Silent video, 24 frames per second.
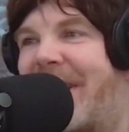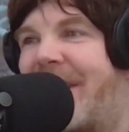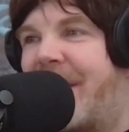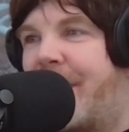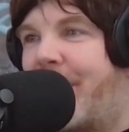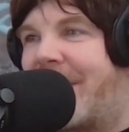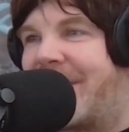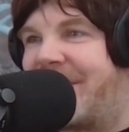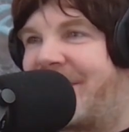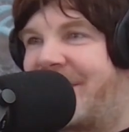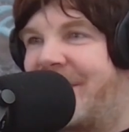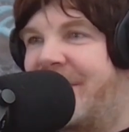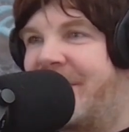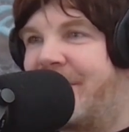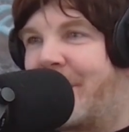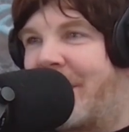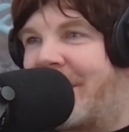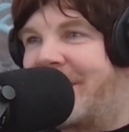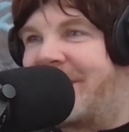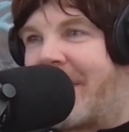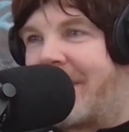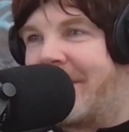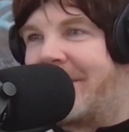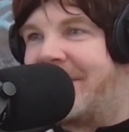westerns, one
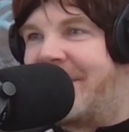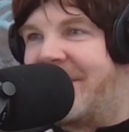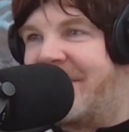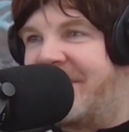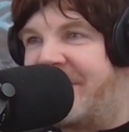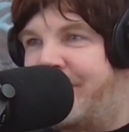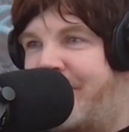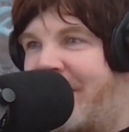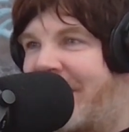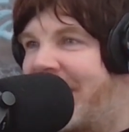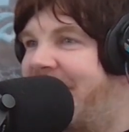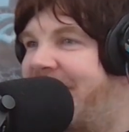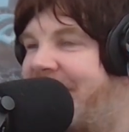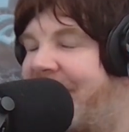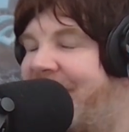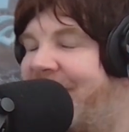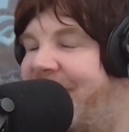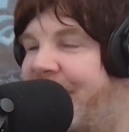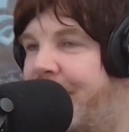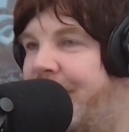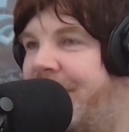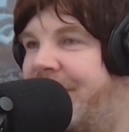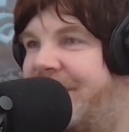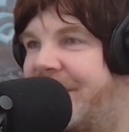of Tarantino's biggest
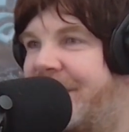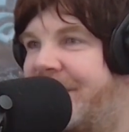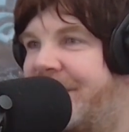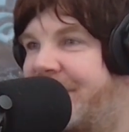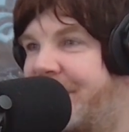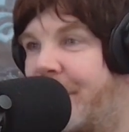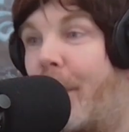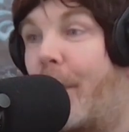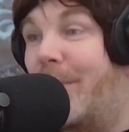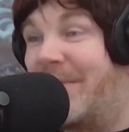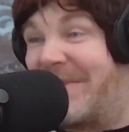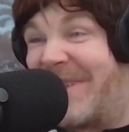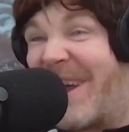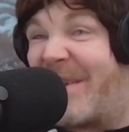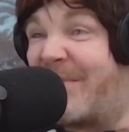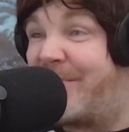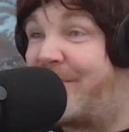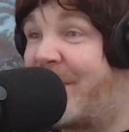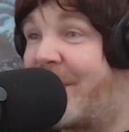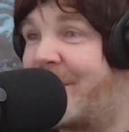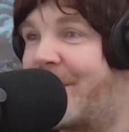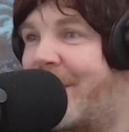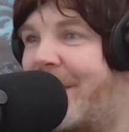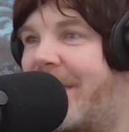influences, always have
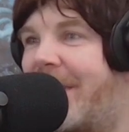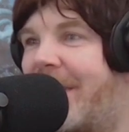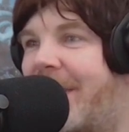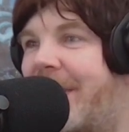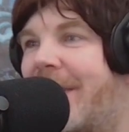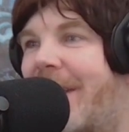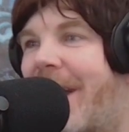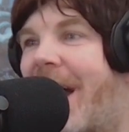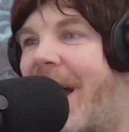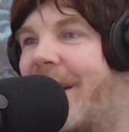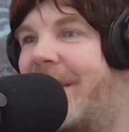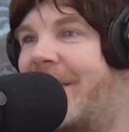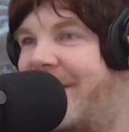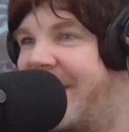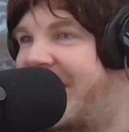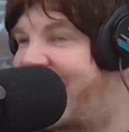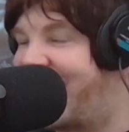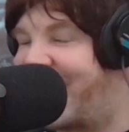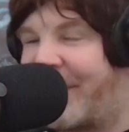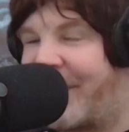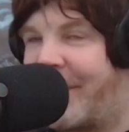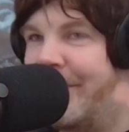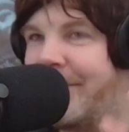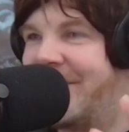been, really, and this
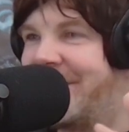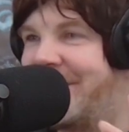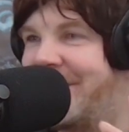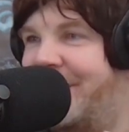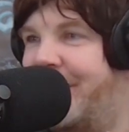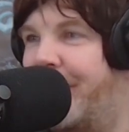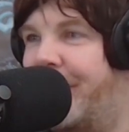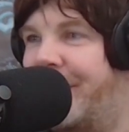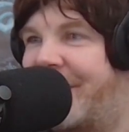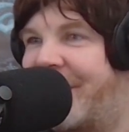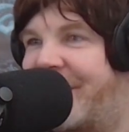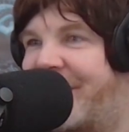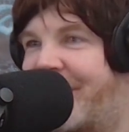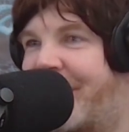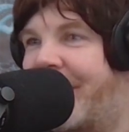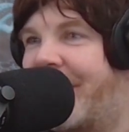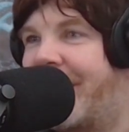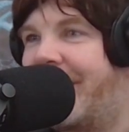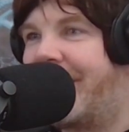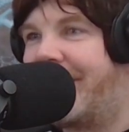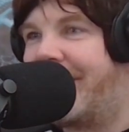film's no different.